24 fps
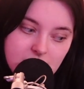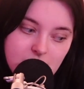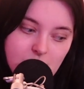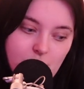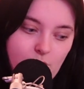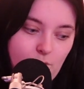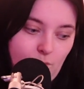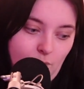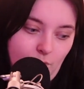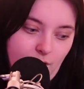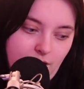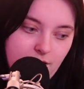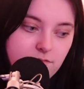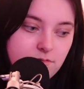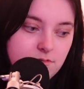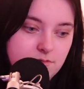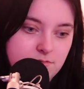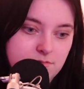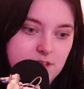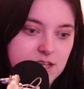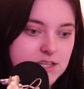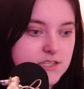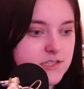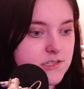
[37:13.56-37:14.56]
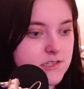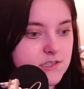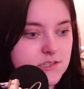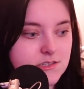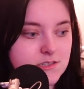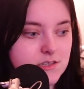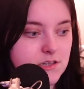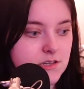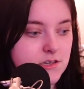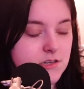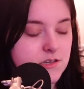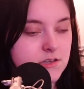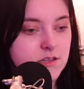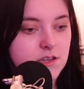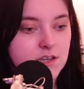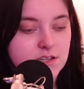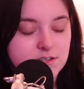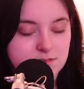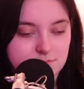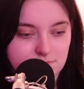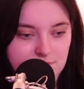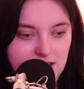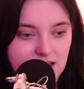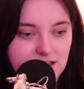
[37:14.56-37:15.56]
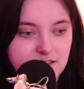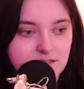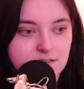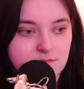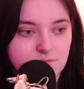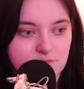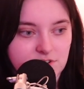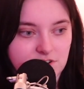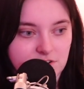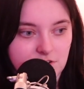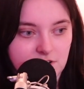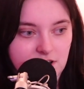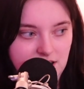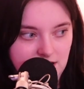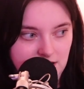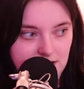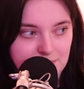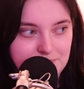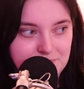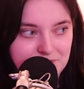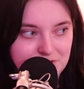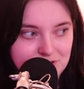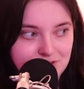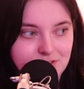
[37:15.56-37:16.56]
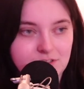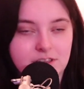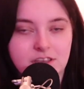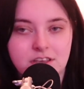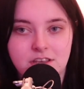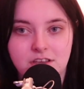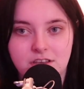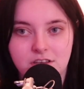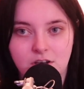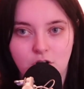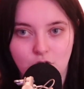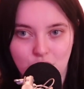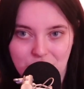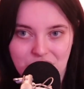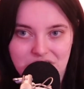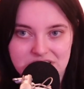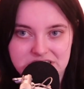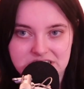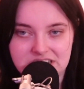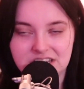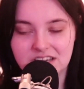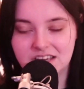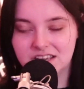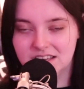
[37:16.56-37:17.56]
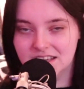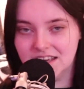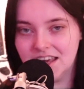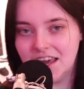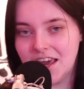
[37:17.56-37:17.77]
Wow, that's mad that we're in April already.